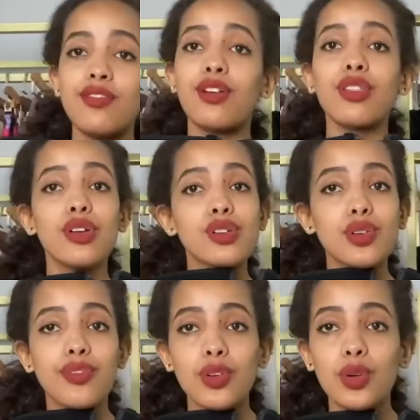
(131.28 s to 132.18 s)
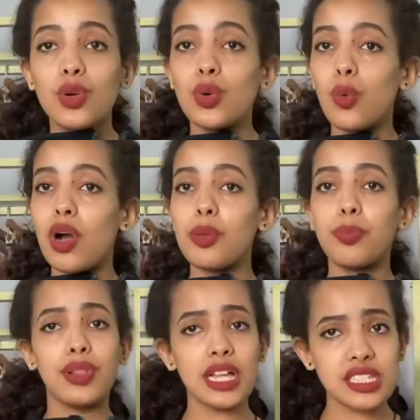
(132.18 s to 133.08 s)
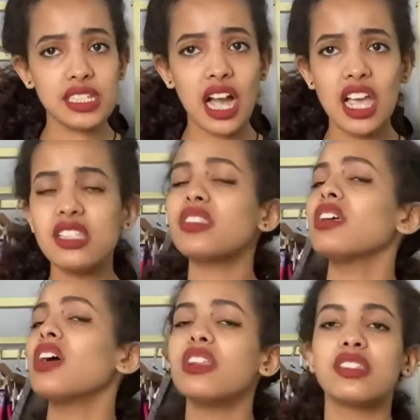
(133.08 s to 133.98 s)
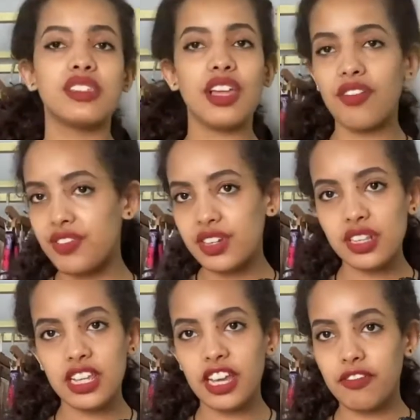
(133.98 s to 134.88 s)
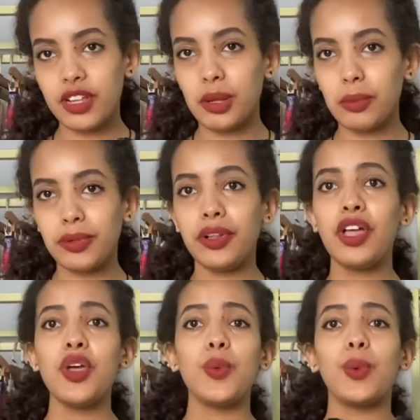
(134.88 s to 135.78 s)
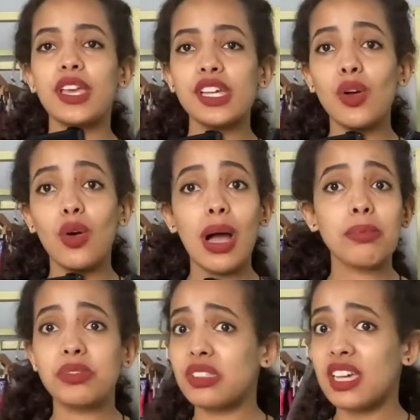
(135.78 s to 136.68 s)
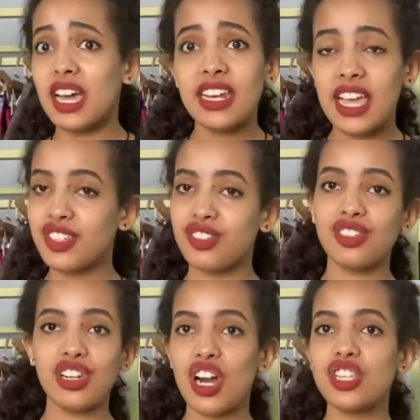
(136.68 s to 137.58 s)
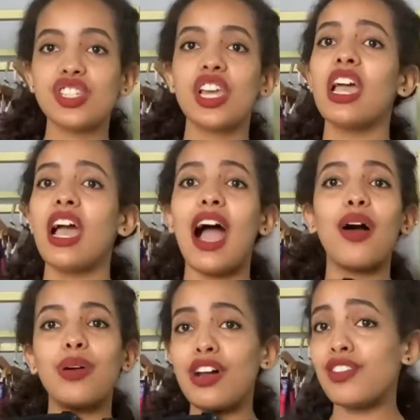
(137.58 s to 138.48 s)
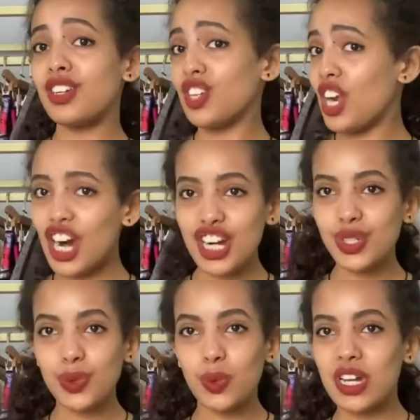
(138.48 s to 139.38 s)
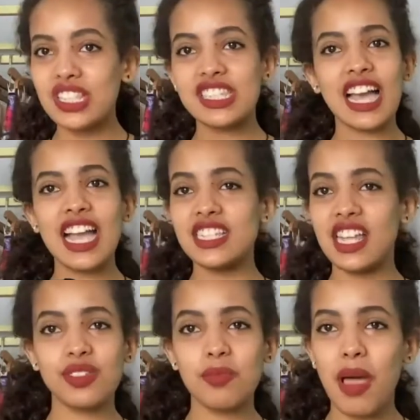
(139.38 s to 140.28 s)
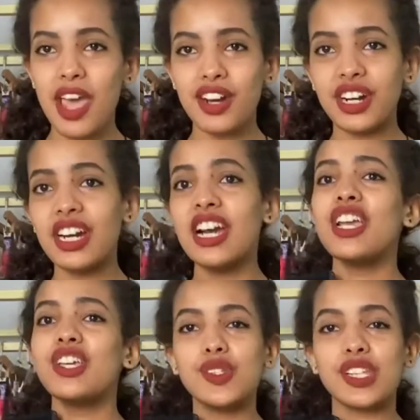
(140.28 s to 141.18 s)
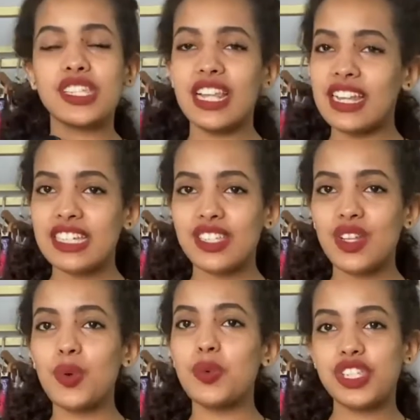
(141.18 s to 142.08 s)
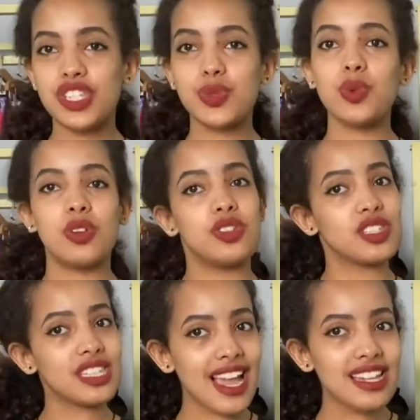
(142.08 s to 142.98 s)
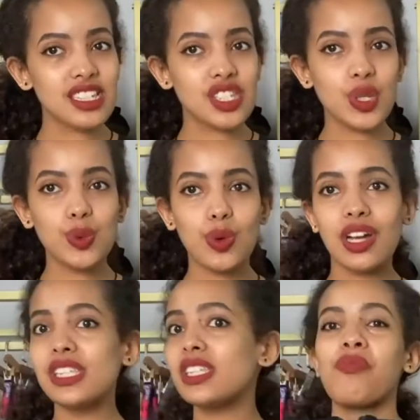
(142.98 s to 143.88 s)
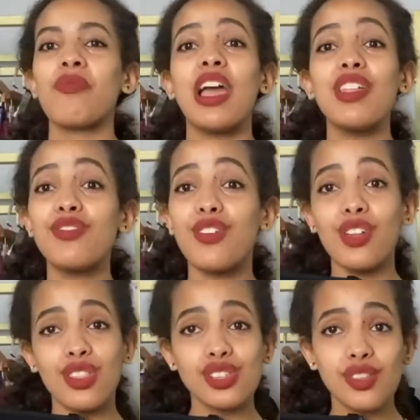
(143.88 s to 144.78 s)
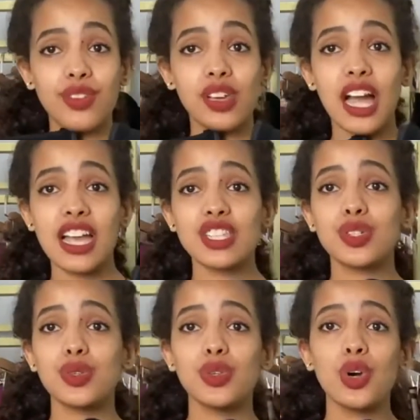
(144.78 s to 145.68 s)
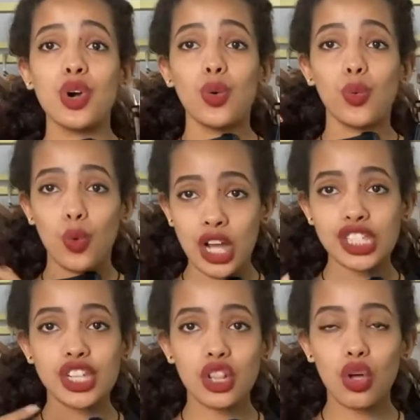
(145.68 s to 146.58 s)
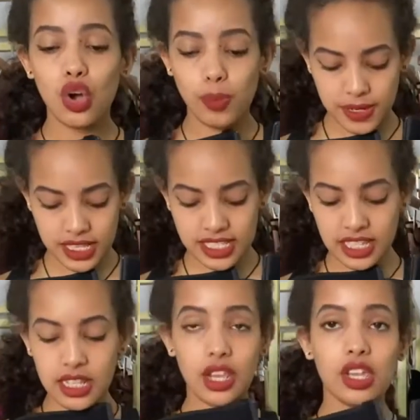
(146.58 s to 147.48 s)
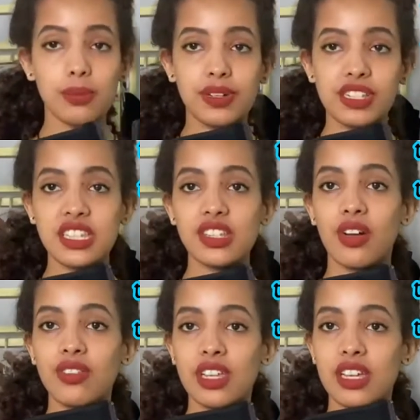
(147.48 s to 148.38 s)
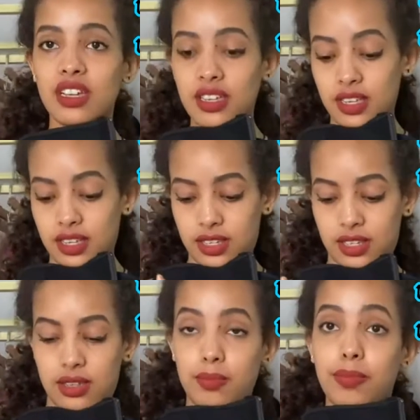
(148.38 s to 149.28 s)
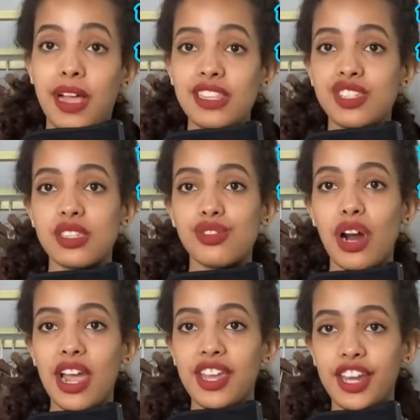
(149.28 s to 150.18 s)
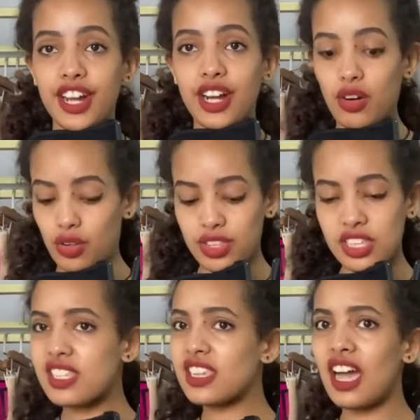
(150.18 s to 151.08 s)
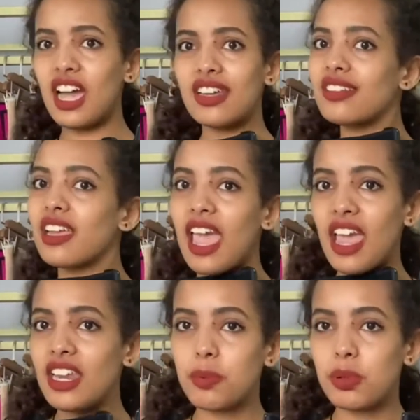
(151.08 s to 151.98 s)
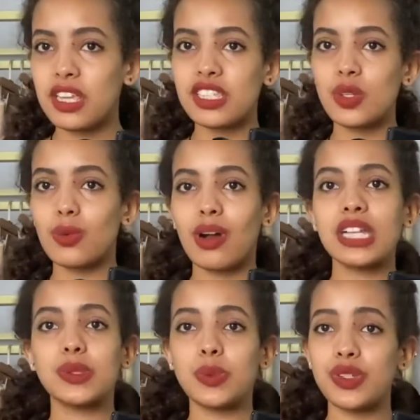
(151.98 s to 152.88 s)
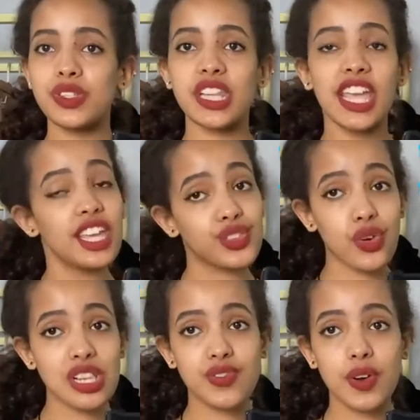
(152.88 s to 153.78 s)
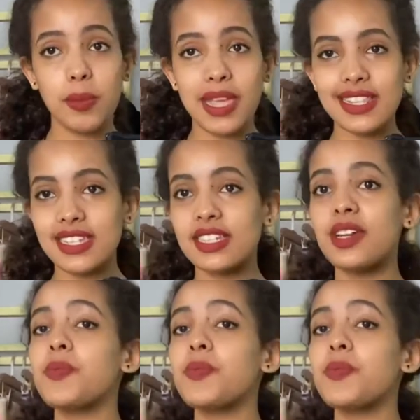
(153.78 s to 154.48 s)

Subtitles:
for those of you who want plus size, it's definitely available. We can go up to 10 extra large. However large you want, size doesn't matter. You just let us know which sizes you want. And for those of you guys who want your logo printed, you can print it on the belts right here on this side, any place you want. We use the heat transfer method,